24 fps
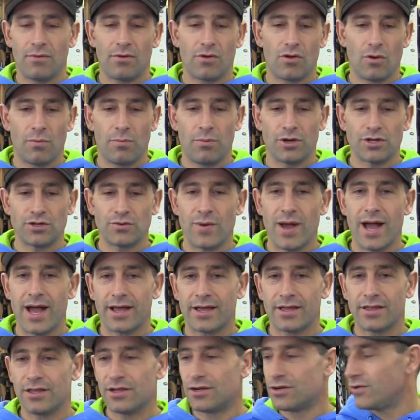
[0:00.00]
go
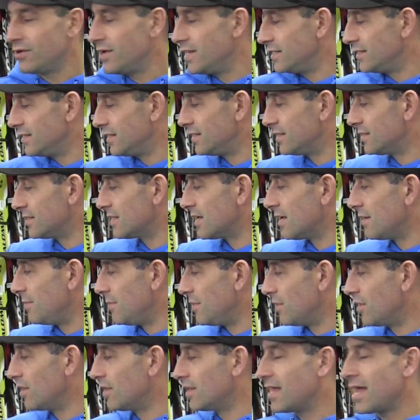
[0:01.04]
bushwhack in the trees, this is going to
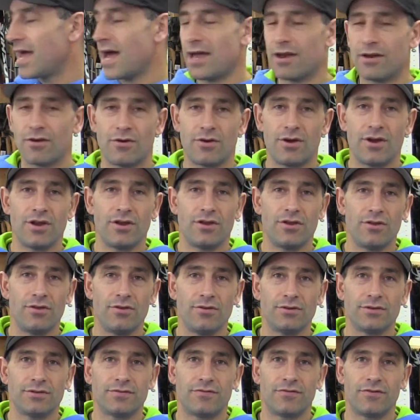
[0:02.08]
be a good category to
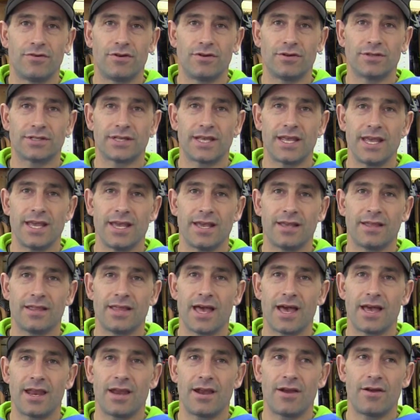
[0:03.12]
use for skiing in
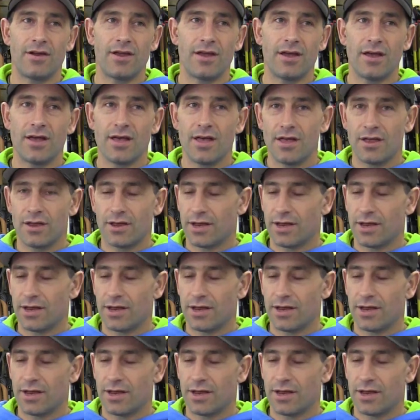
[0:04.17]
that area.